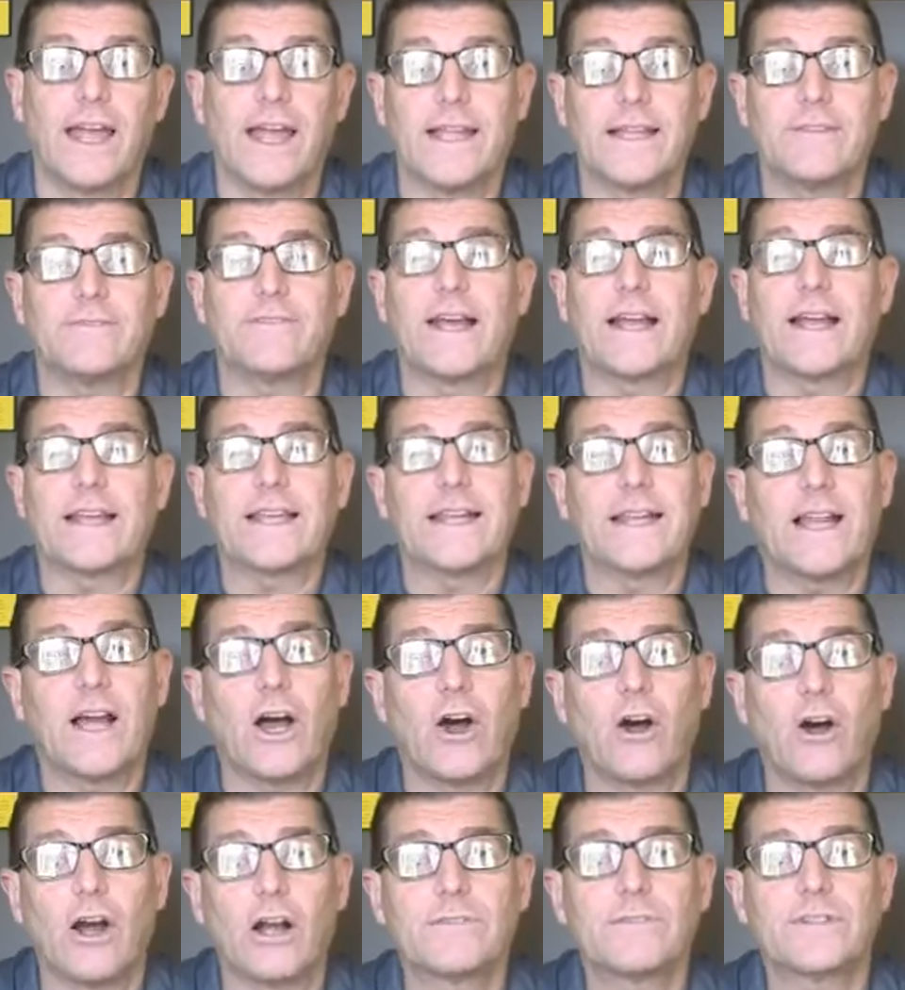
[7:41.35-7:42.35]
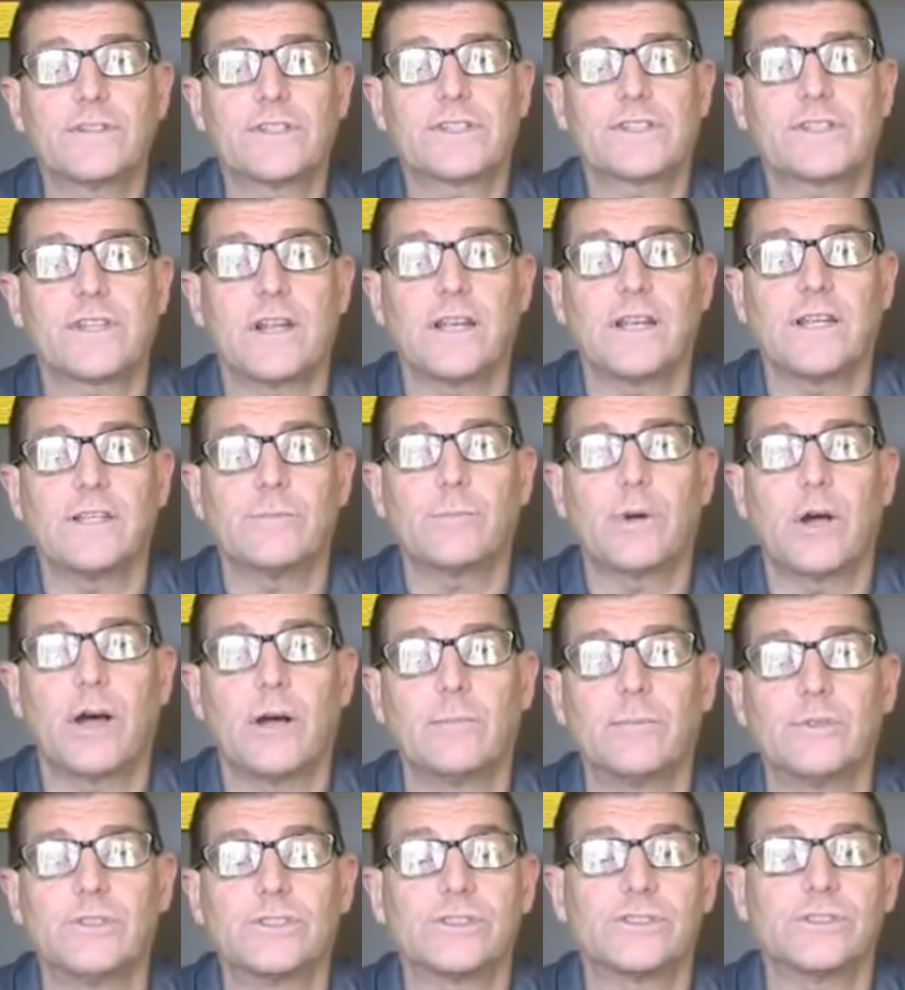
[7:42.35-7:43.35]
In fact, in a Harvard study
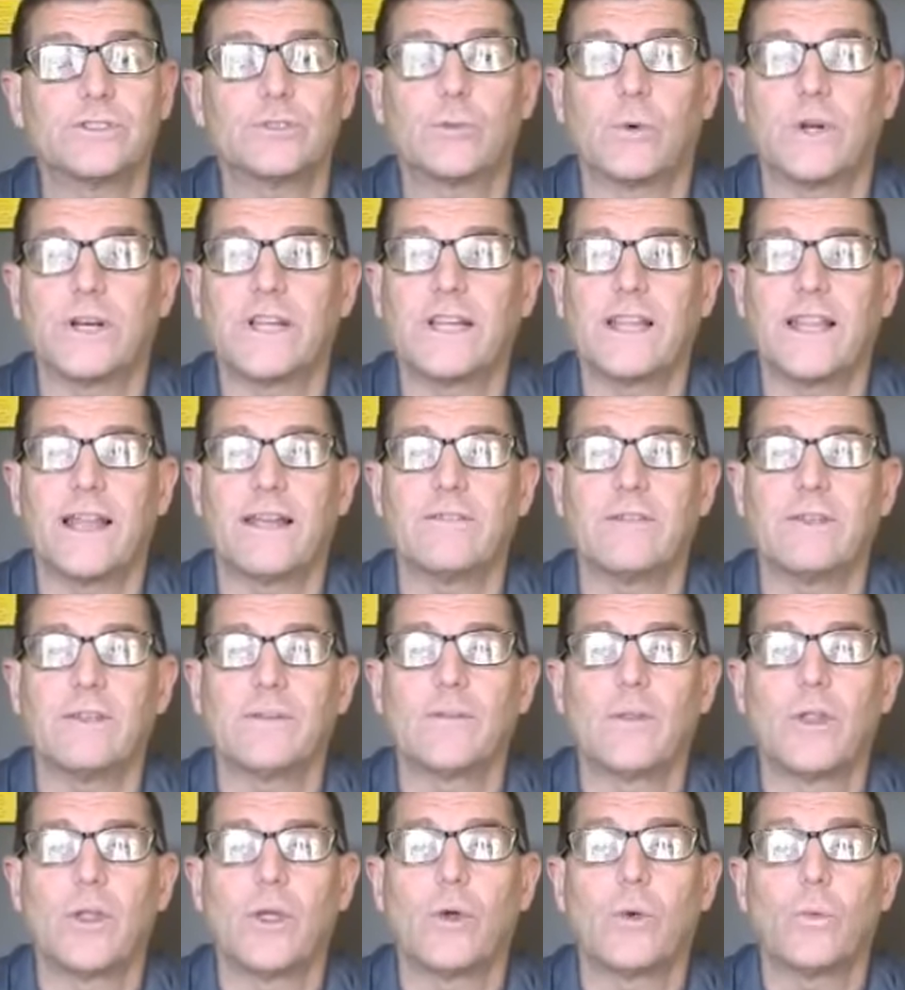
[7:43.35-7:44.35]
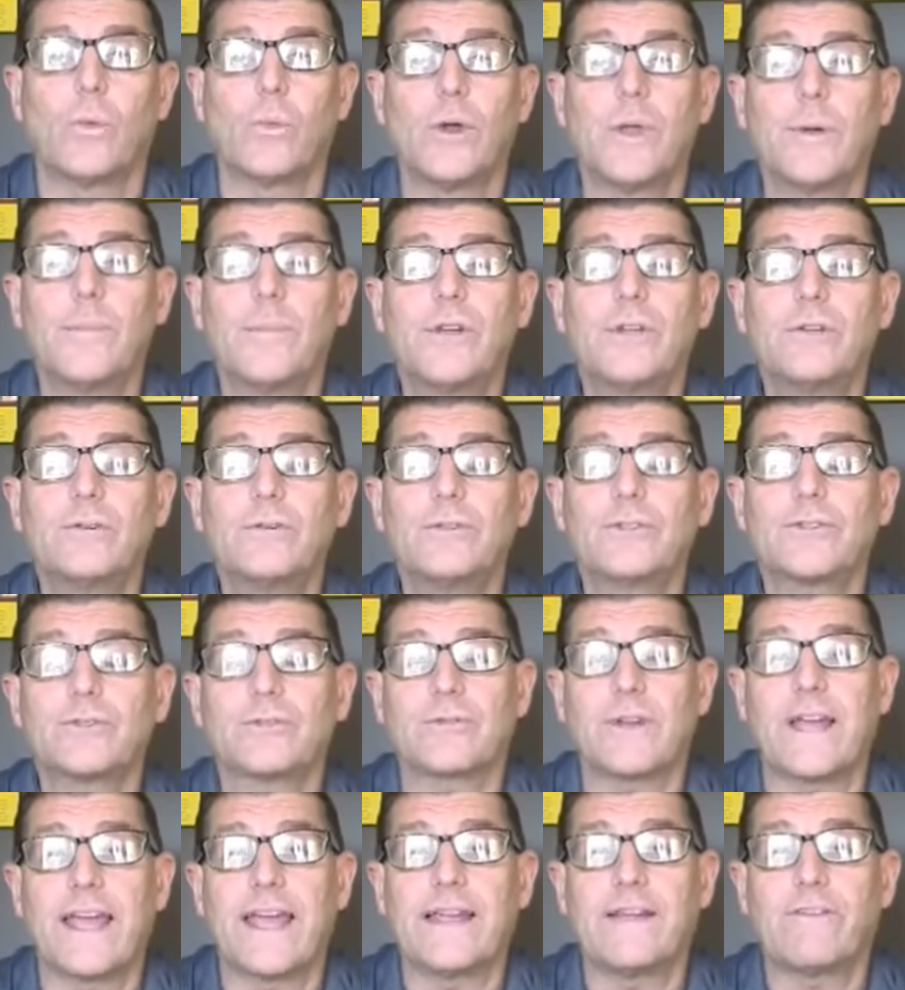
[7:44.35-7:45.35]
published in 2011, women who
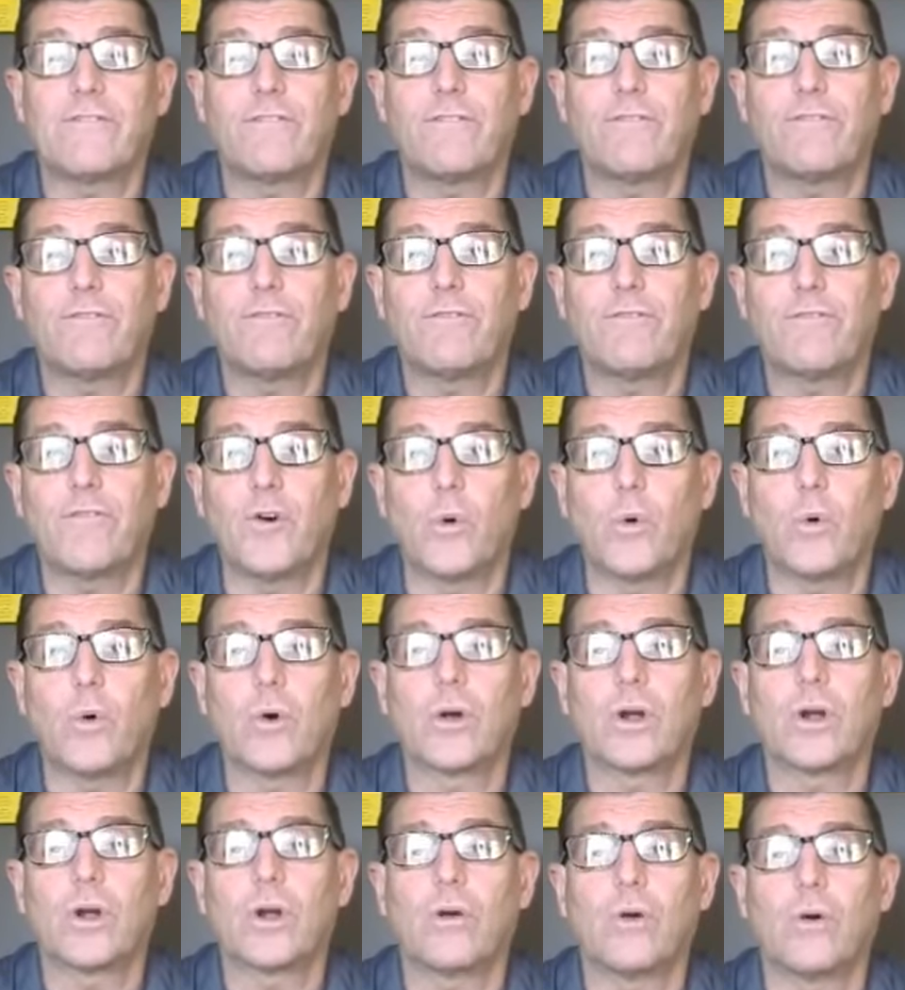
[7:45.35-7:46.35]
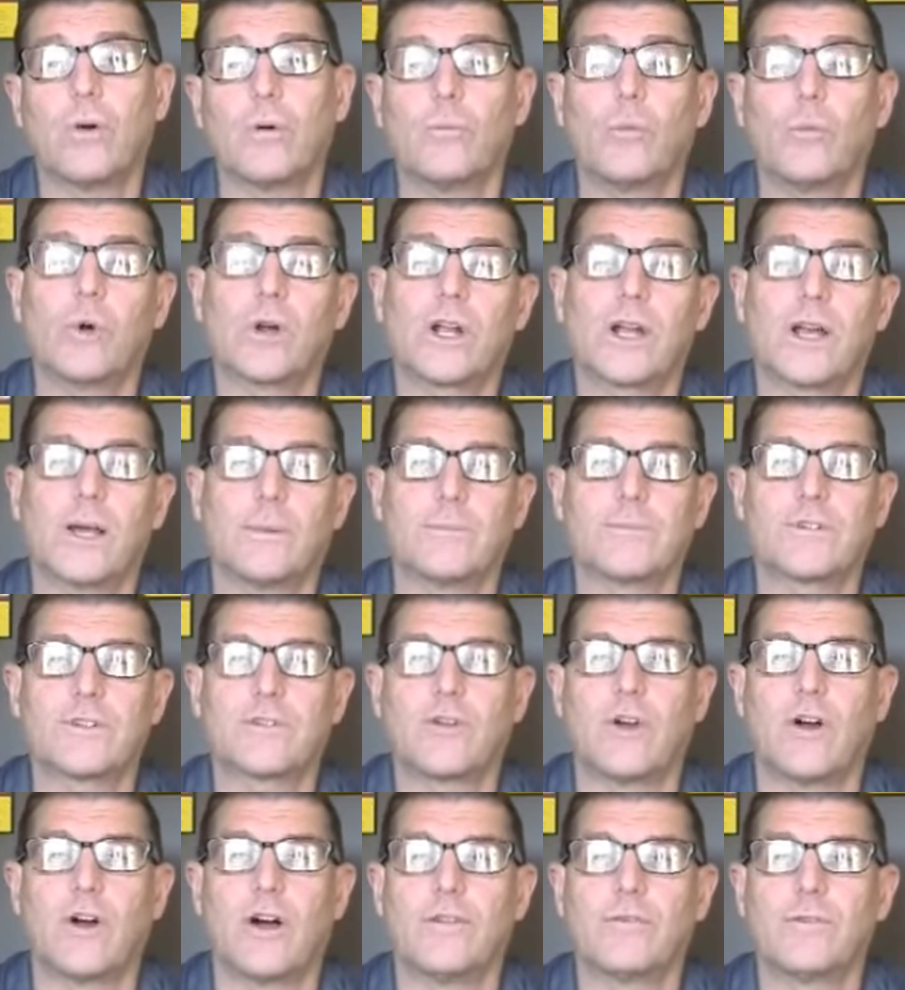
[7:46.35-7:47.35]
drank 4 or more cups
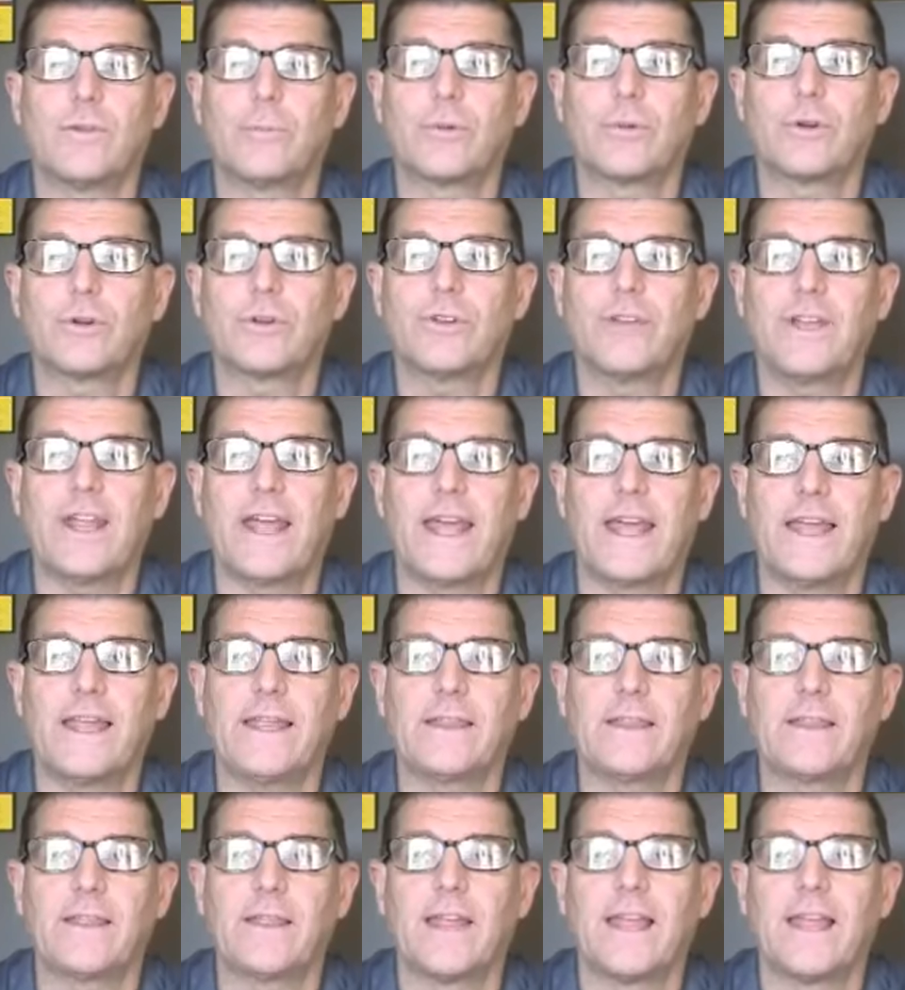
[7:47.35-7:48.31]
of coffee per day